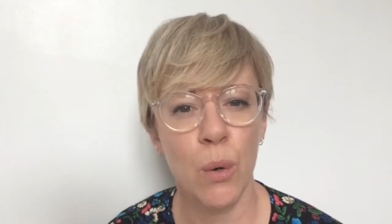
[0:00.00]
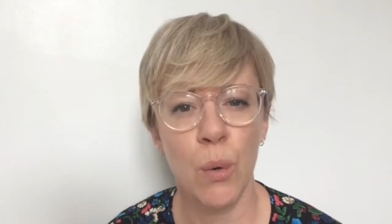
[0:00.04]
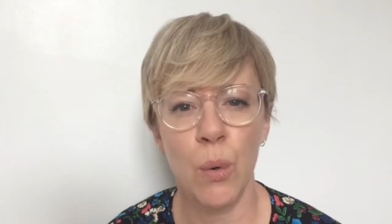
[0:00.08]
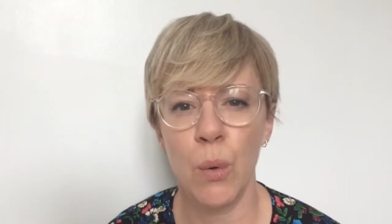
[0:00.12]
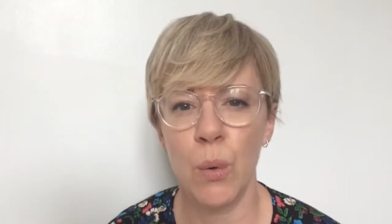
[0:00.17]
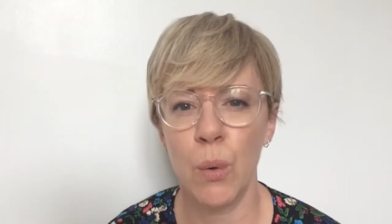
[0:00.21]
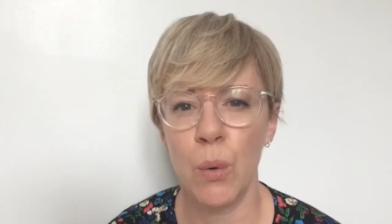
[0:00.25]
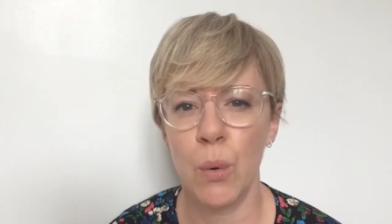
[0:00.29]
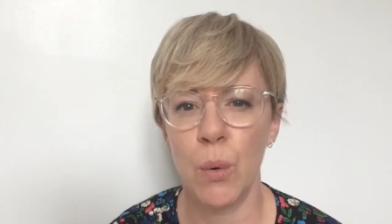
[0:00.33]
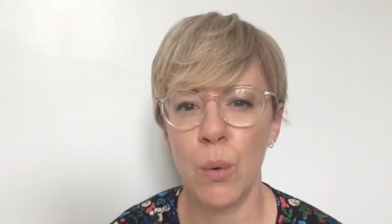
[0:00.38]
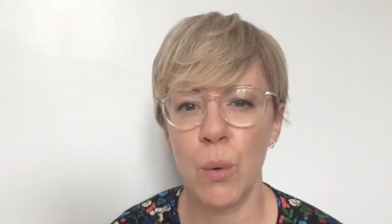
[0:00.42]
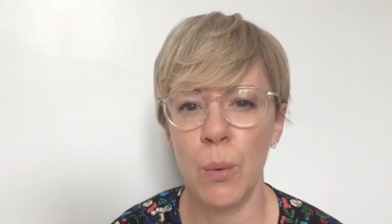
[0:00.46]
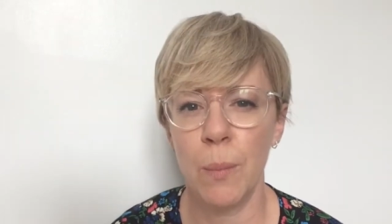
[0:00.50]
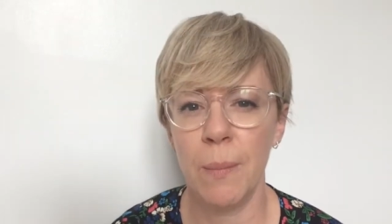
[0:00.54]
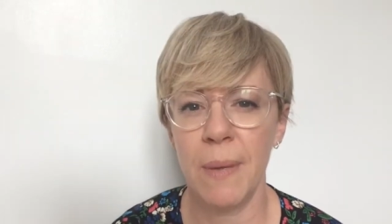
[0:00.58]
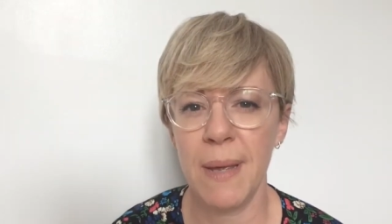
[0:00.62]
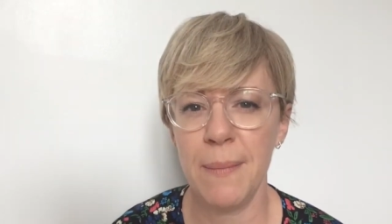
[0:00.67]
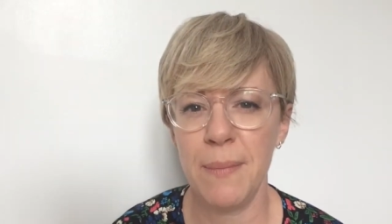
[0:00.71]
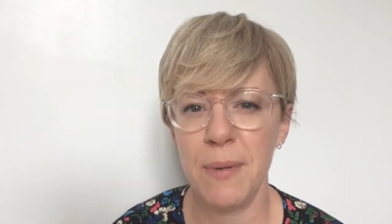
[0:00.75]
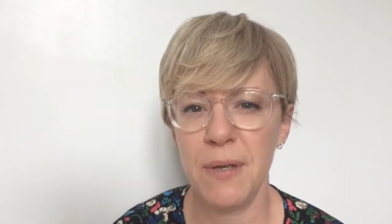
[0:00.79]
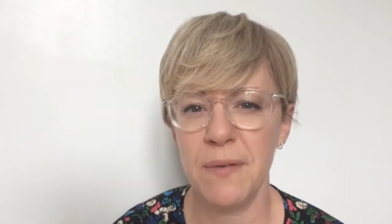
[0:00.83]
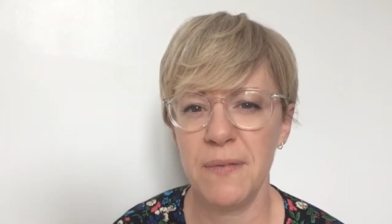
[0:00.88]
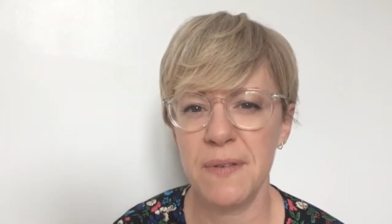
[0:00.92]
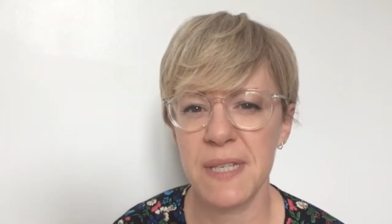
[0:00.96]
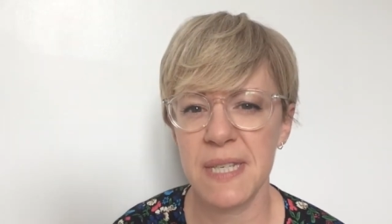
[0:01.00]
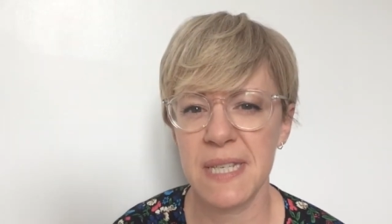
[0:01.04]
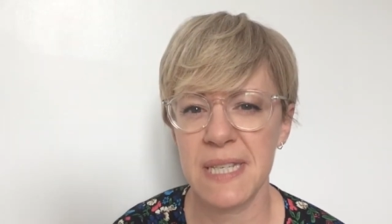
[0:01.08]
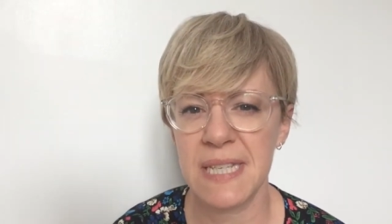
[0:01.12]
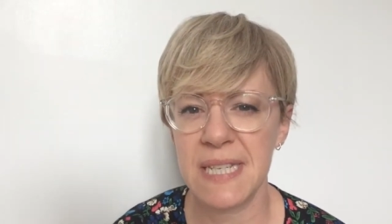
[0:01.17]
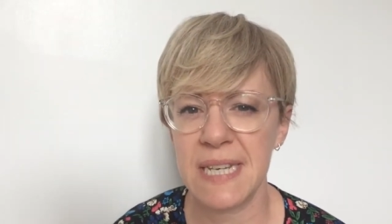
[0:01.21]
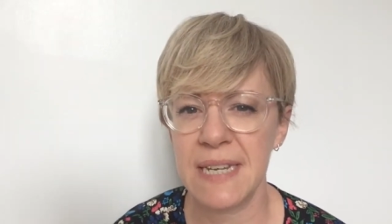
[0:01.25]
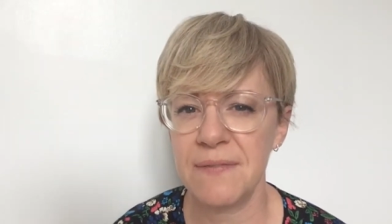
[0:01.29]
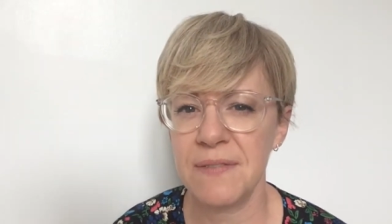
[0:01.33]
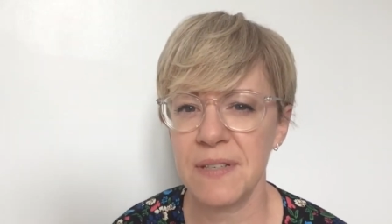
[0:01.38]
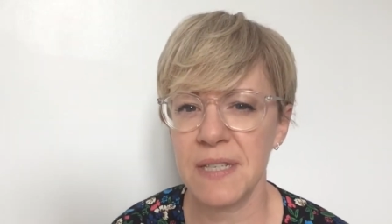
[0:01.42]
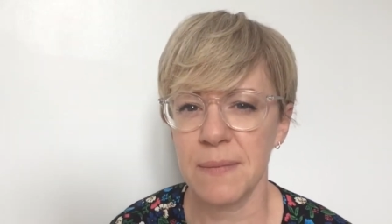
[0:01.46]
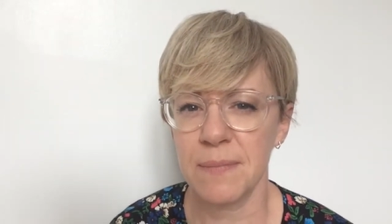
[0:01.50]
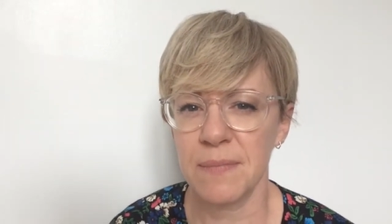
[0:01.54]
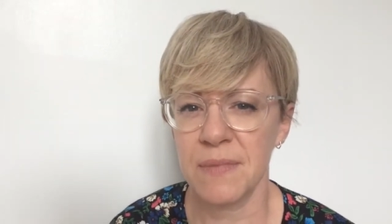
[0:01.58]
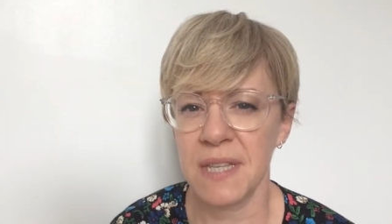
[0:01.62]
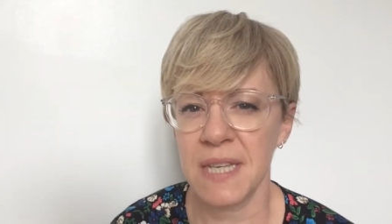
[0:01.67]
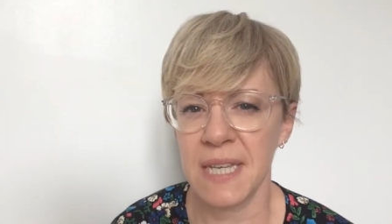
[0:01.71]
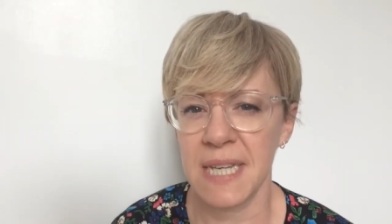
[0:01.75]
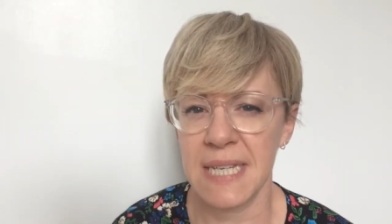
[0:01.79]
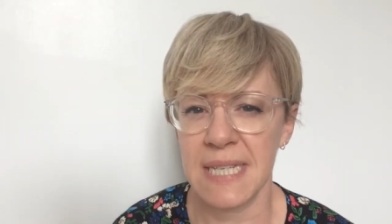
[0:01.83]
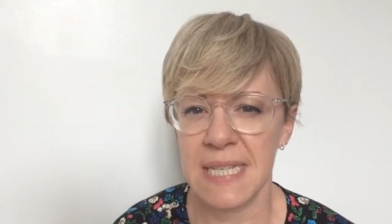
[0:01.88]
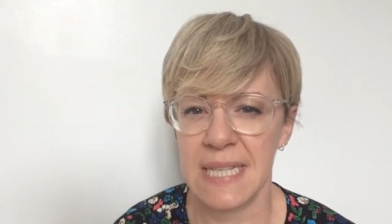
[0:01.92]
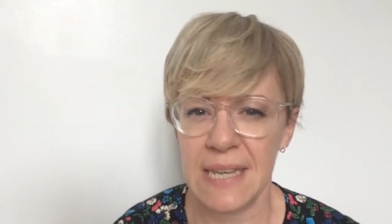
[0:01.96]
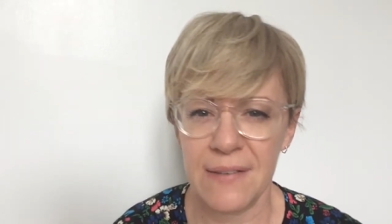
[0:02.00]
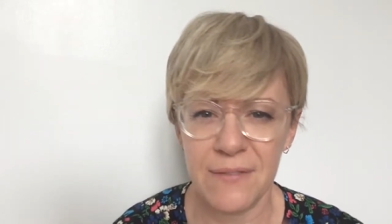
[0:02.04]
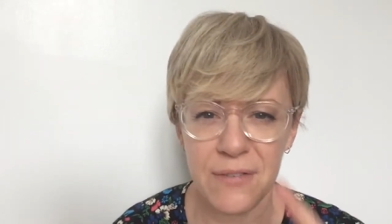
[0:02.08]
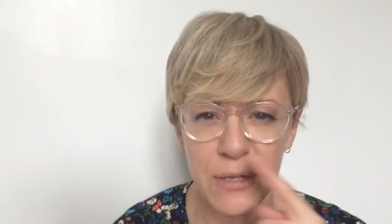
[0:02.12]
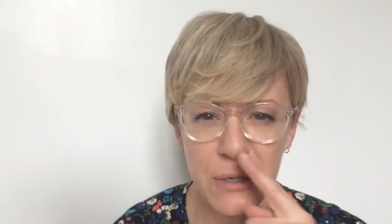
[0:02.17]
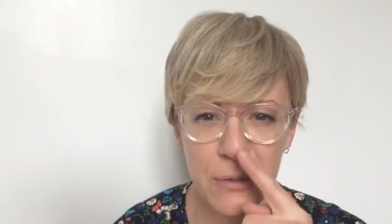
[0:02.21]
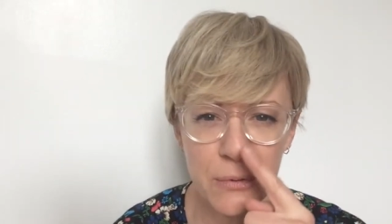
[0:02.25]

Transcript: or maybe you've sniffed something that's given